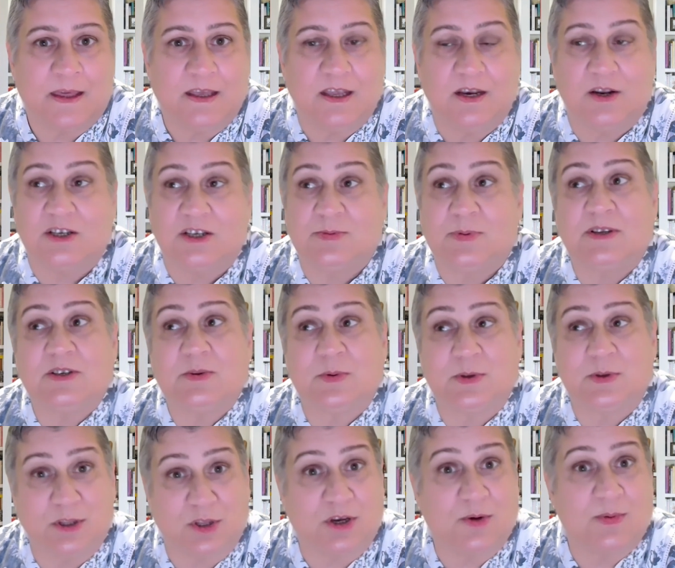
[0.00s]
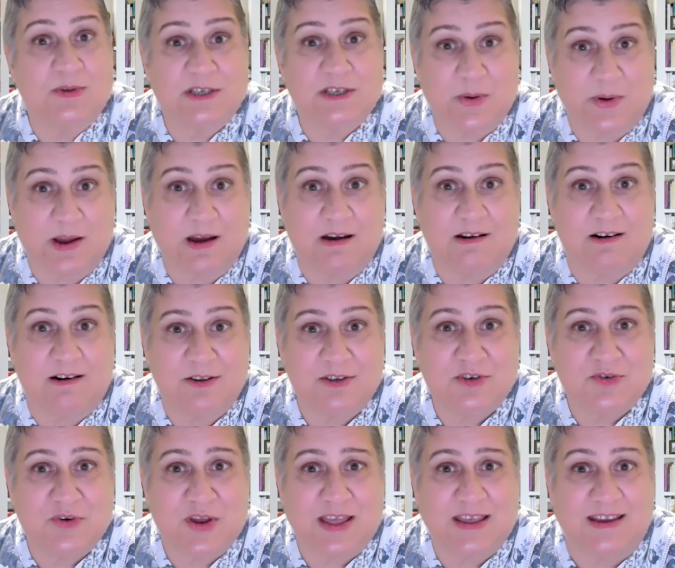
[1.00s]
You know, especially when you look at what's going on in
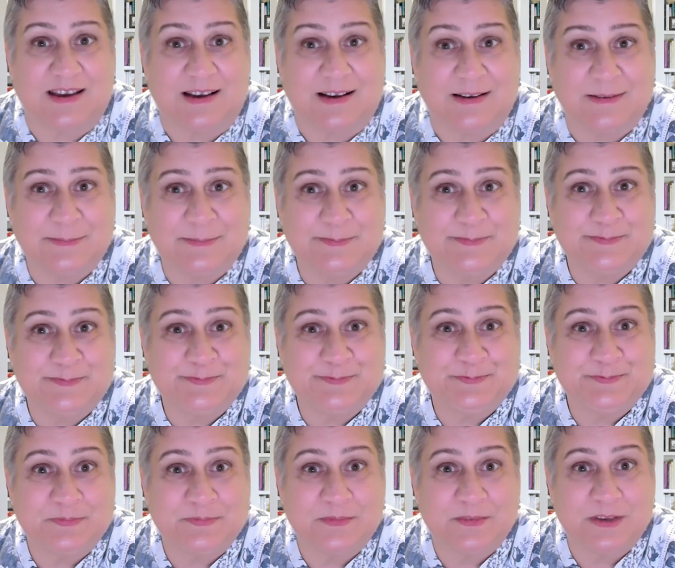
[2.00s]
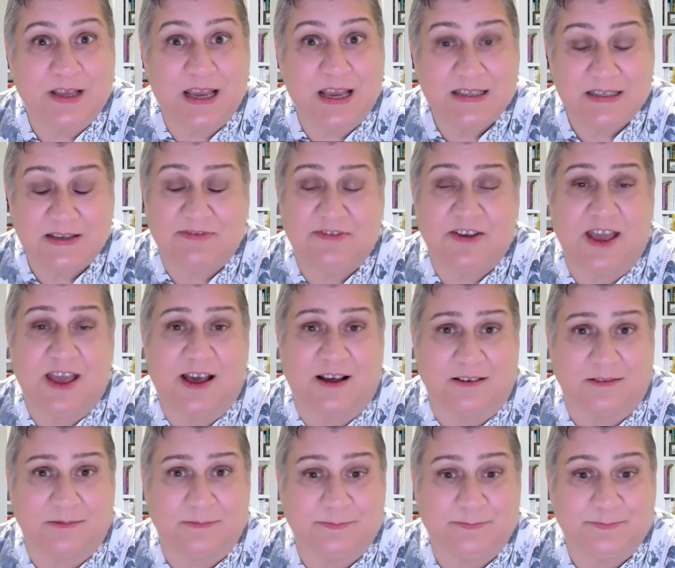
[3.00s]
Australia, it's a
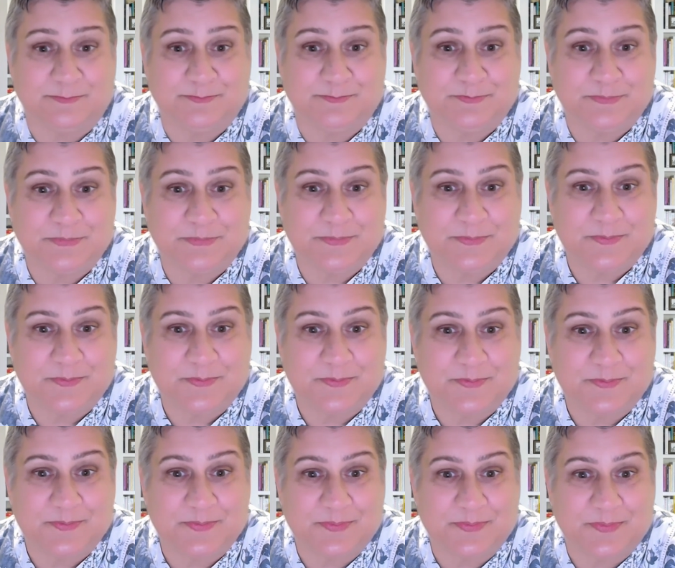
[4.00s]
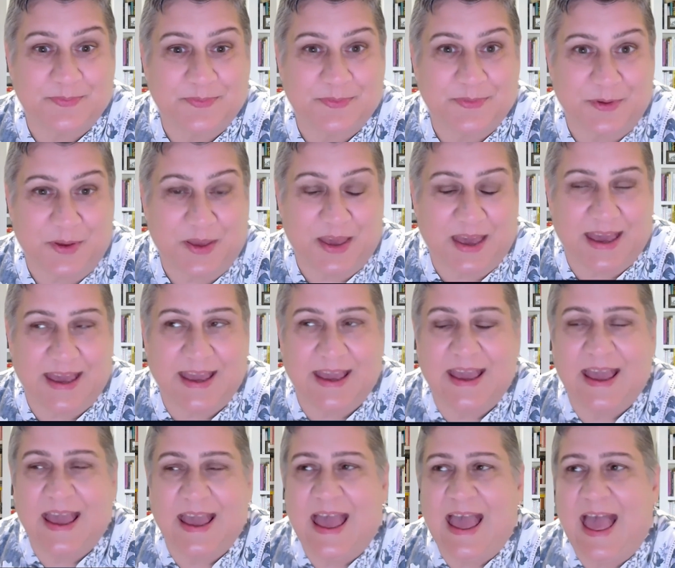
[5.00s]
fail. Okay.
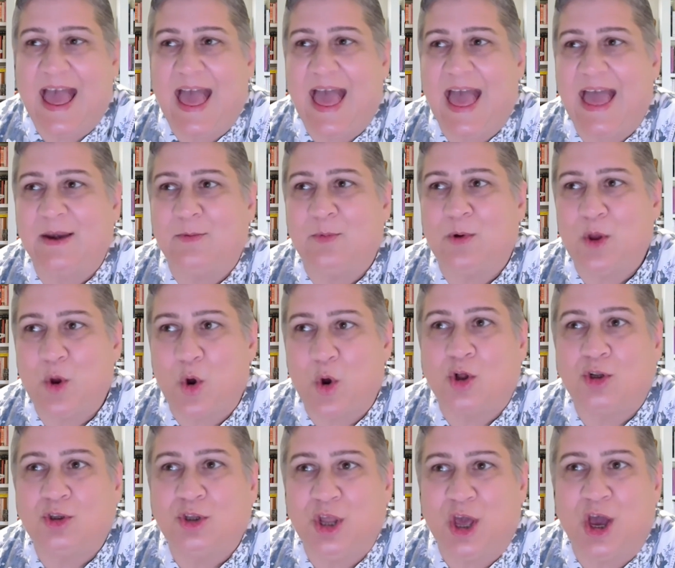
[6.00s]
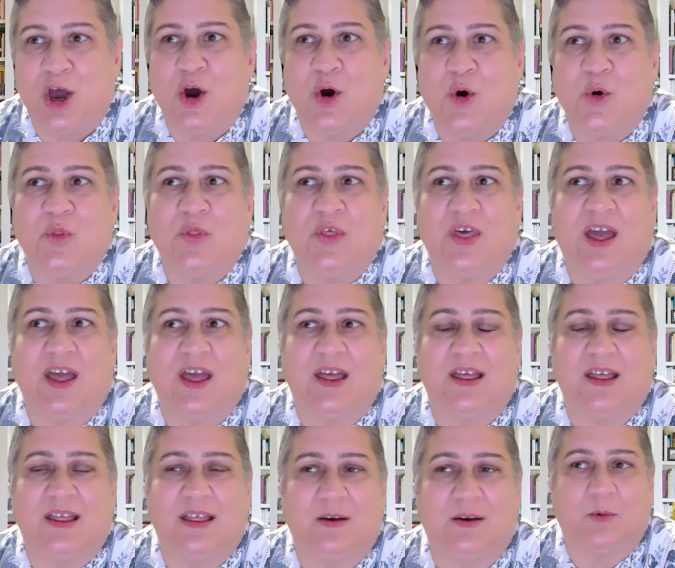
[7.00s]
And we all know
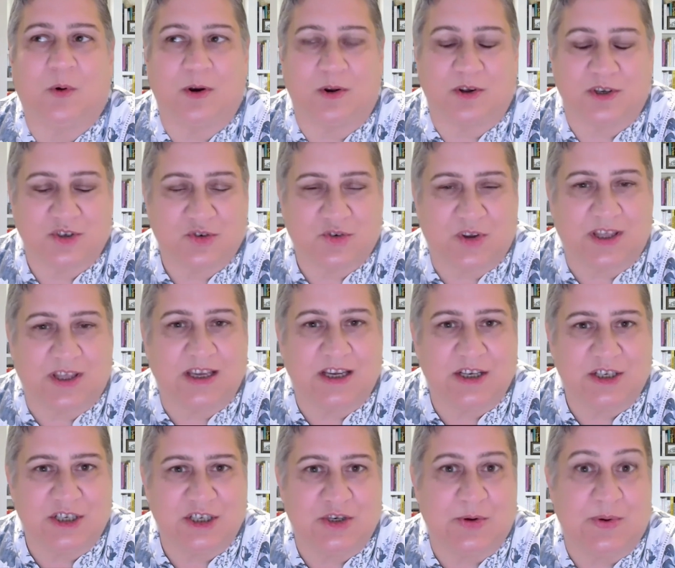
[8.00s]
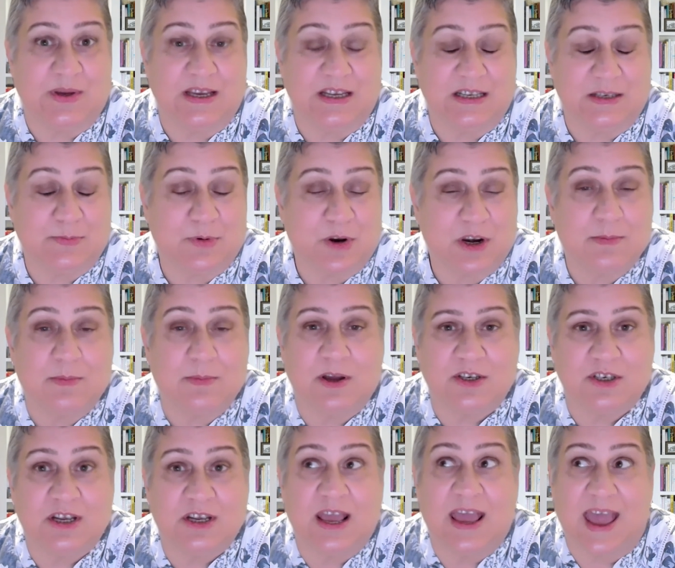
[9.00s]
that what Australia is doing is pretty
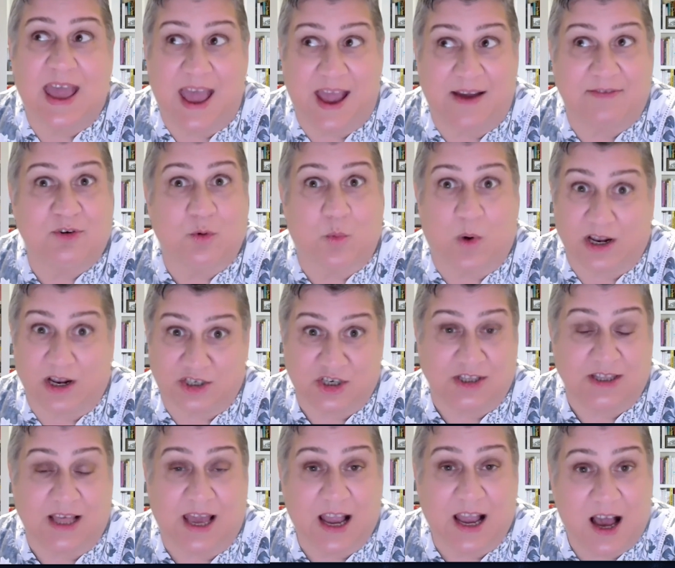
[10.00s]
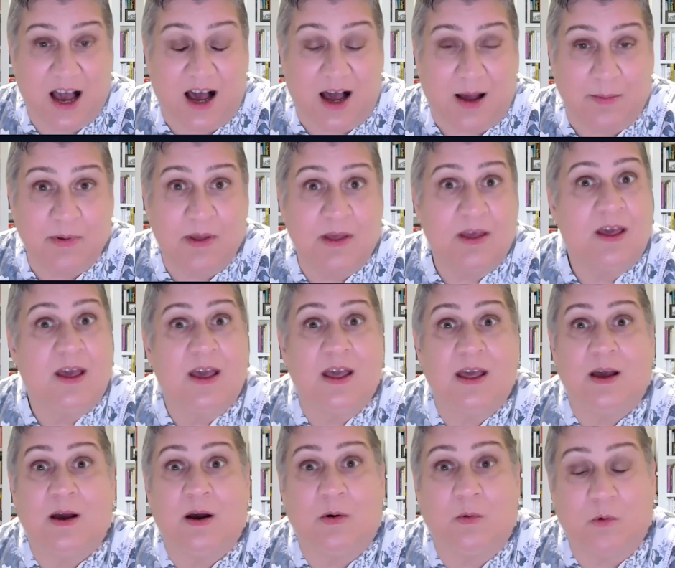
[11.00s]
much after watching that cop,
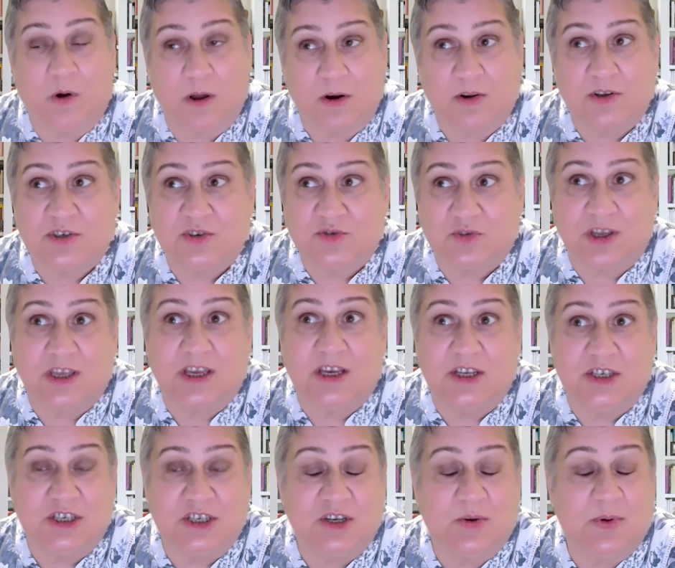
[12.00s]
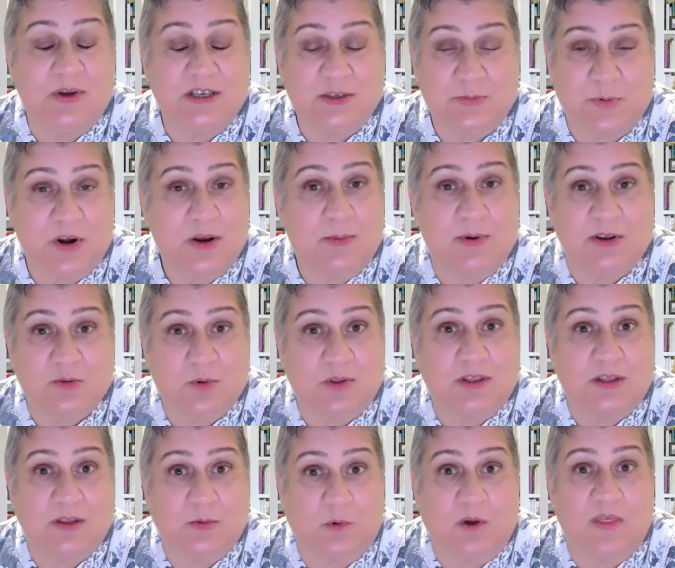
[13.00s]
what Australia is doing is pretty much what
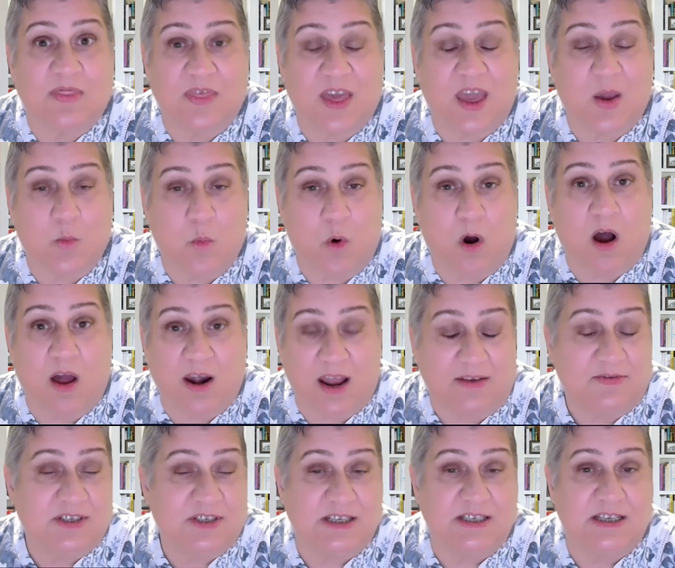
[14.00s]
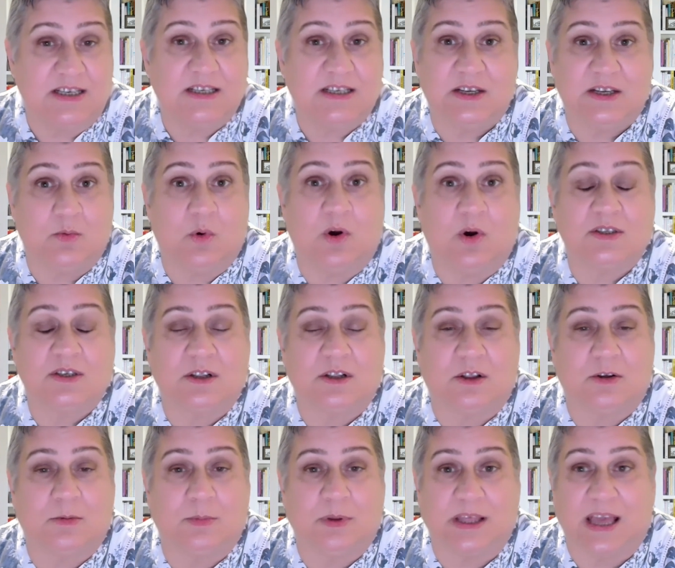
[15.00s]
the, what they want FCTC wants
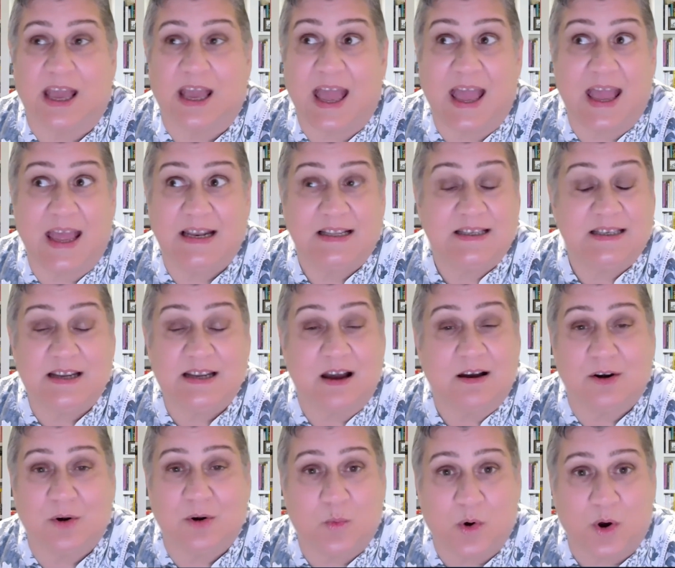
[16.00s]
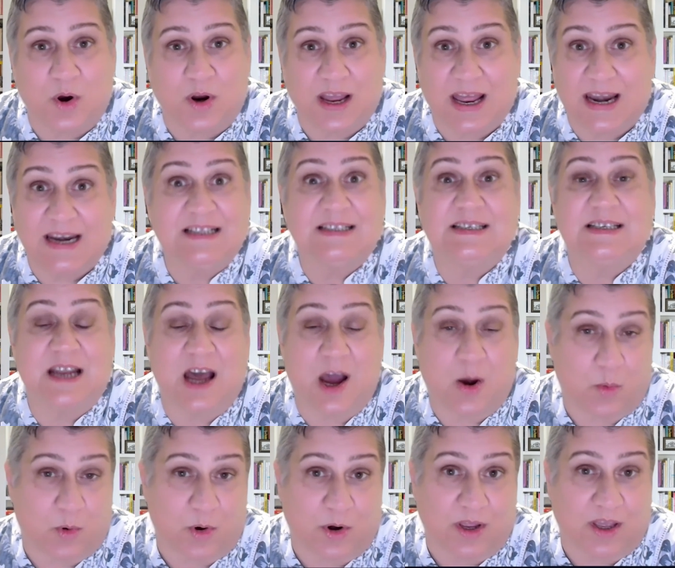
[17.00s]
globally and it's not going to work and it's
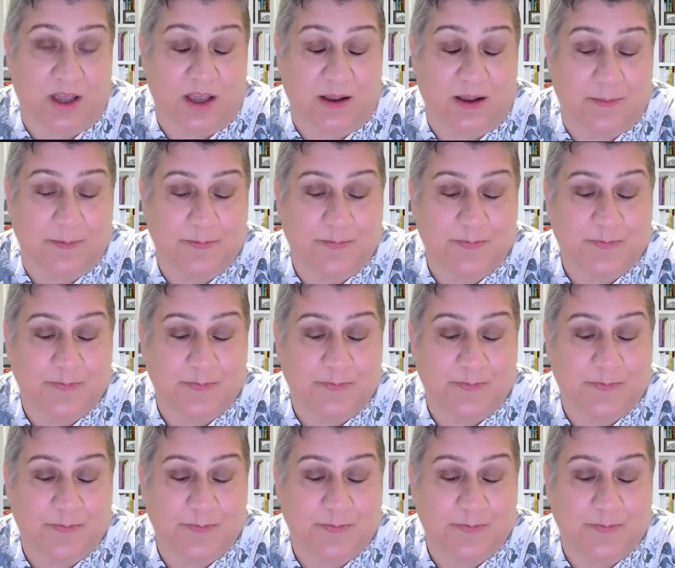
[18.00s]
not working.